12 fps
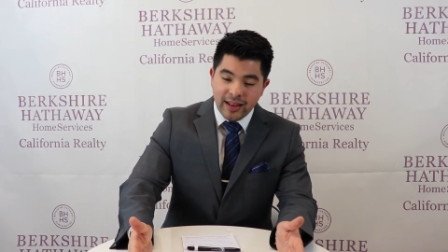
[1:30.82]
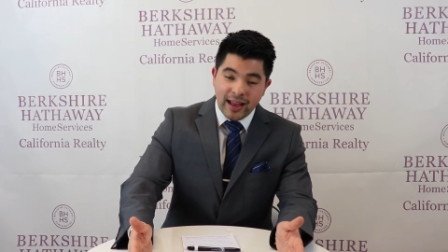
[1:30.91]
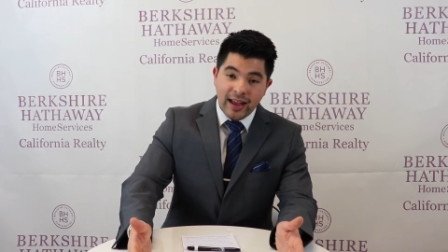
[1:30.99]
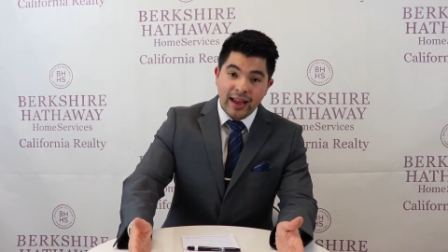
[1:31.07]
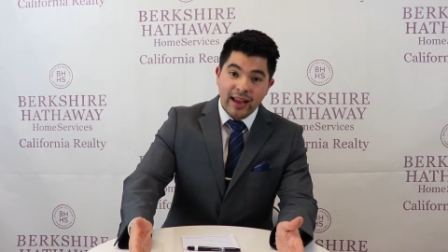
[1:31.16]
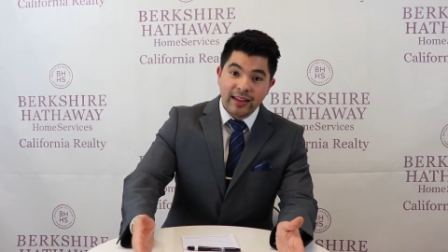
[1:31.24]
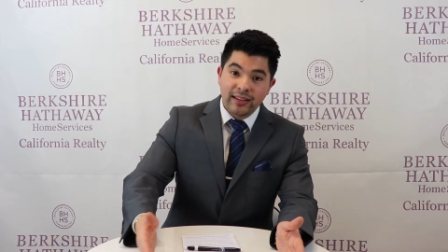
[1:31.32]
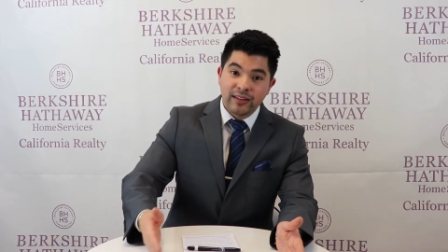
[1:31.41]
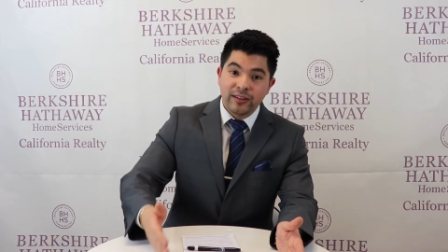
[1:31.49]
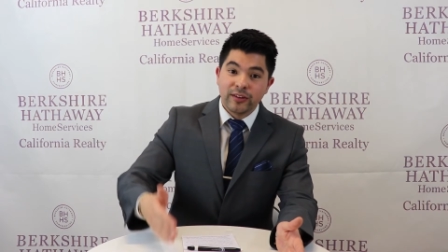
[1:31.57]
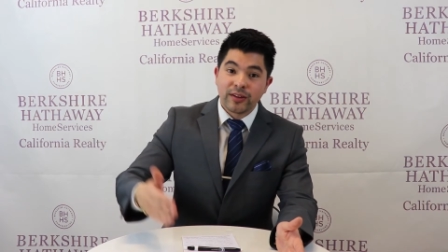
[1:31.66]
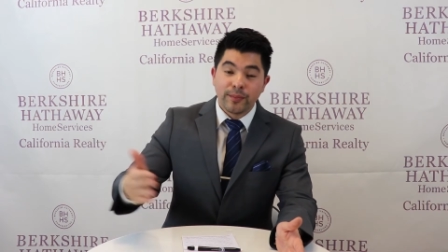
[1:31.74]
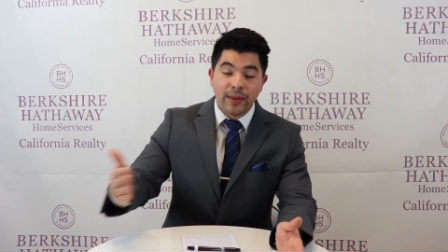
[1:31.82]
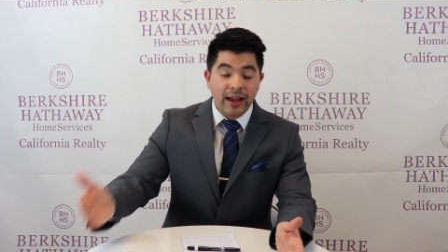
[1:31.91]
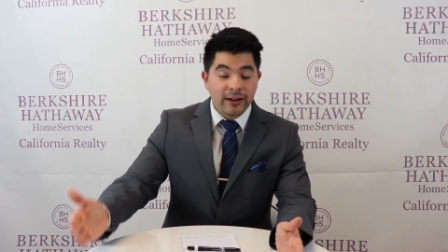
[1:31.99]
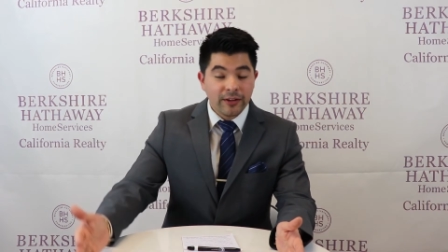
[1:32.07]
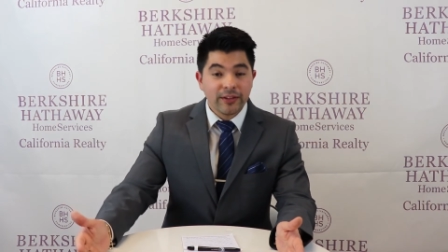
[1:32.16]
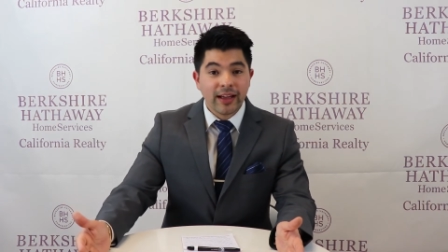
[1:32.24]
and you can buy
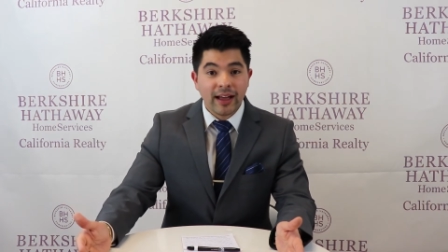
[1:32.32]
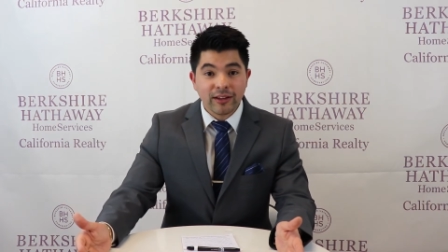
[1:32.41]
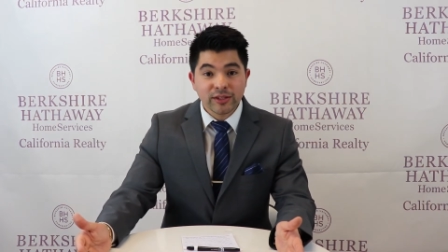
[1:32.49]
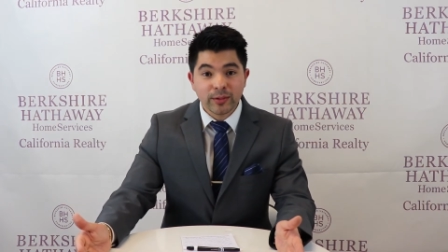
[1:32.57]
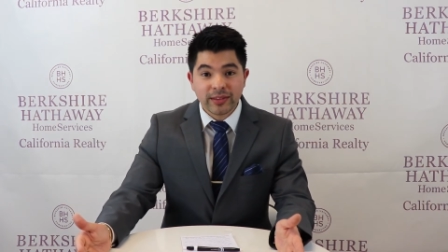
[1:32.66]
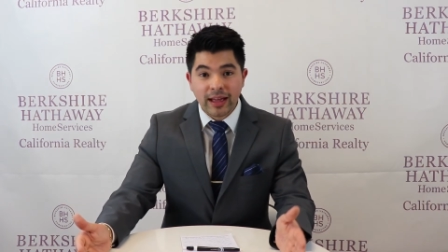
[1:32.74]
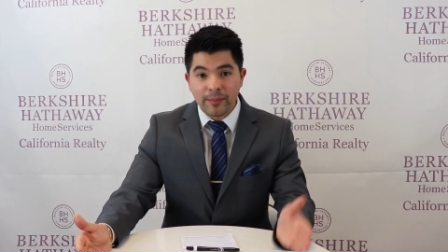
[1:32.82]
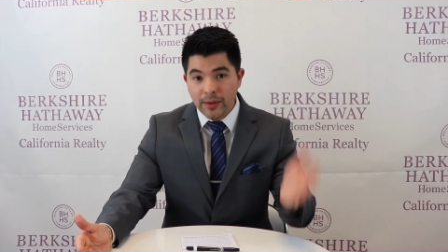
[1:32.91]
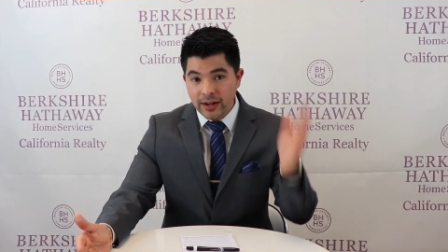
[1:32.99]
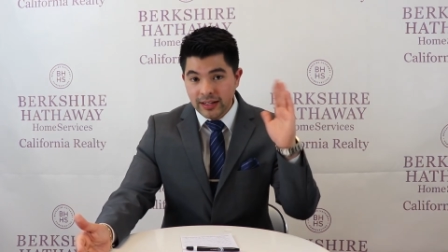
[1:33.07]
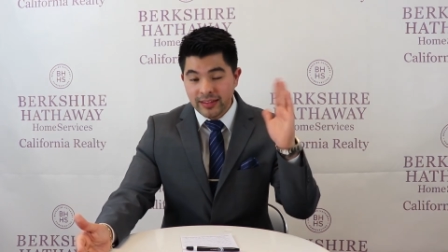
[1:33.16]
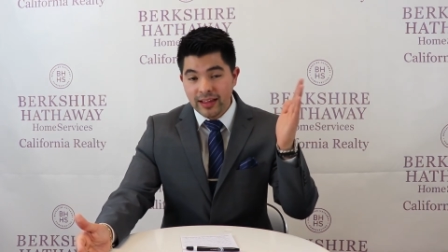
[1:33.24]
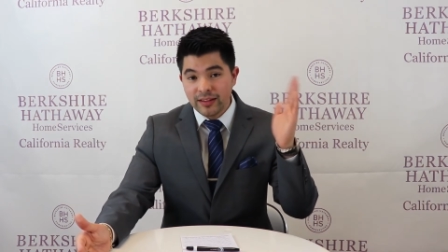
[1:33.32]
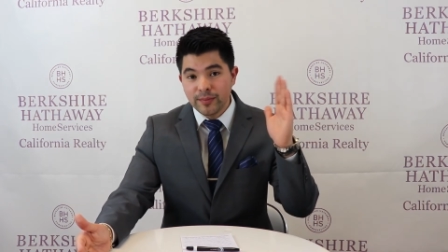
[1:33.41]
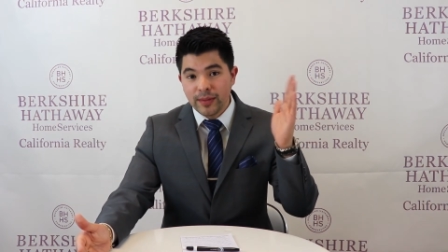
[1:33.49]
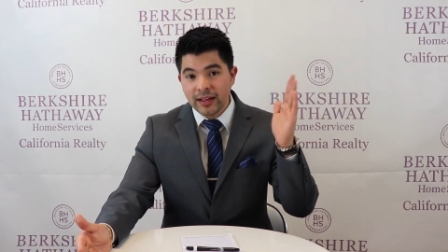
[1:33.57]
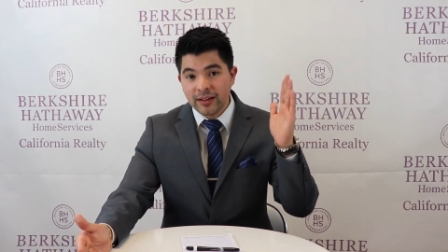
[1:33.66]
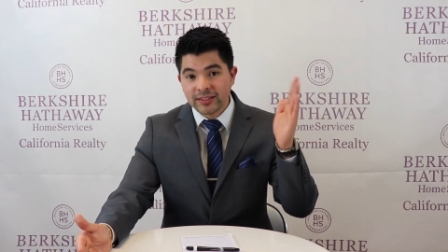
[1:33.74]
another house with that money that you
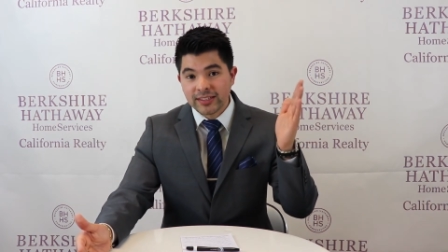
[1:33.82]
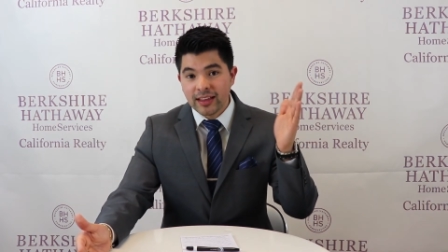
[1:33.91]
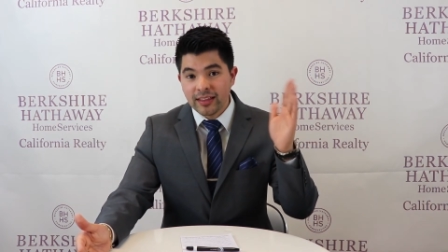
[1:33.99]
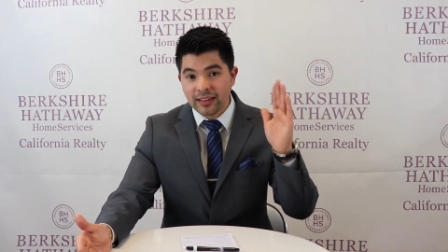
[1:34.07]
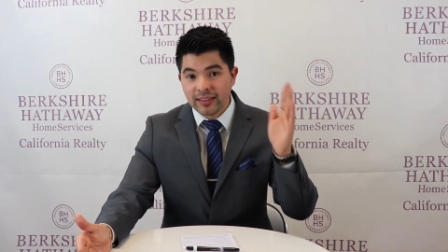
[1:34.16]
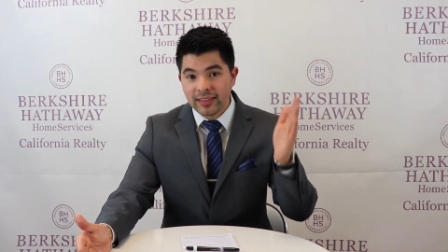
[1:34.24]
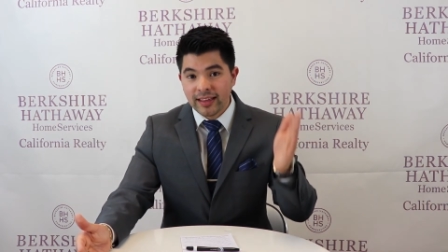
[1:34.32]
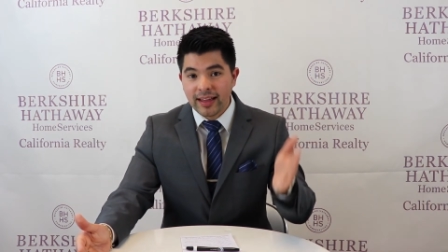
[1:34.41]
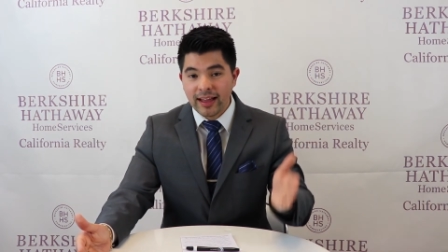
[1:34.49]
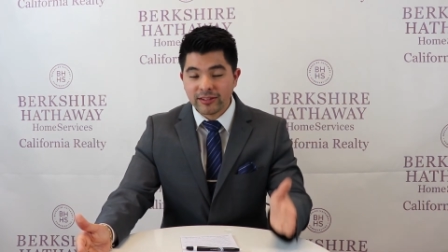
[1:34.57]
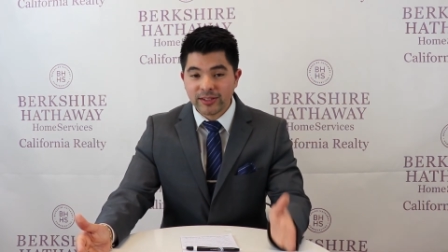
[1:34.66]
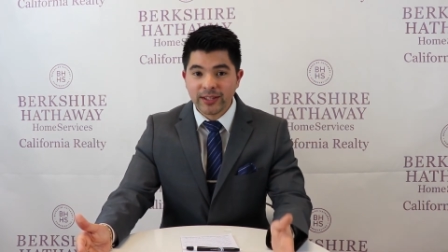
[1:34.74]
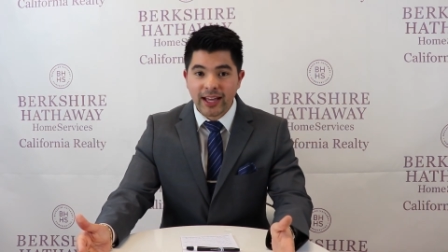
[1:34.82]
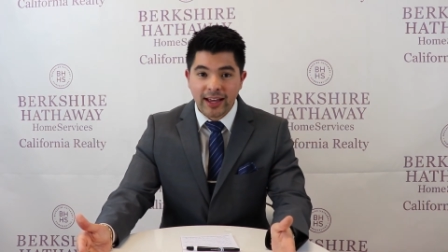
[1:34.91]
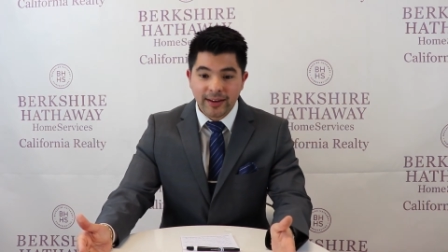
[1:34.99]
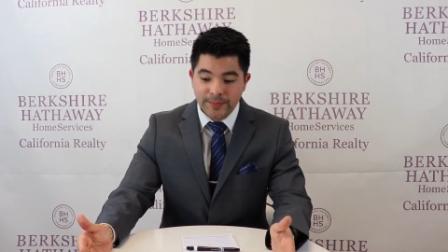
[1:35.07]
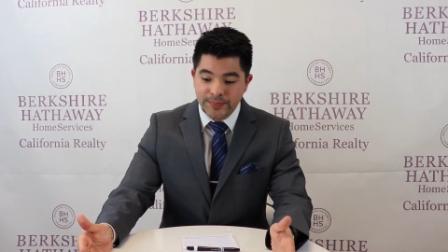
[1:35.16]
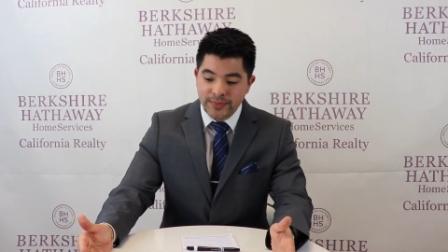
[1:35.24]
make on selling the house you
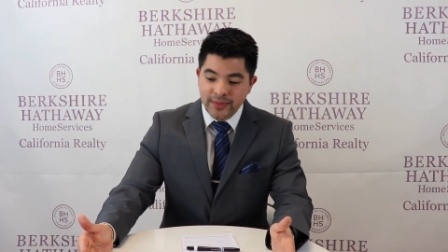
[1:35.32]
had.